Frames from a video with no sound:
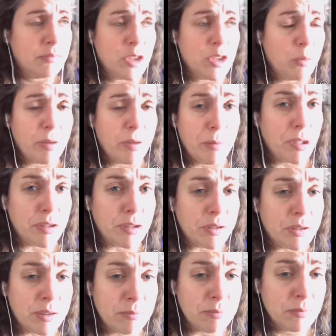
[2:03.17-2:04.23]
Don't buy
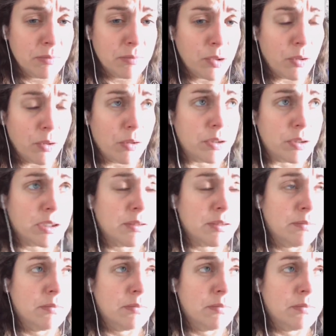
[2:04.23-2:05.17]
margarine. Gross.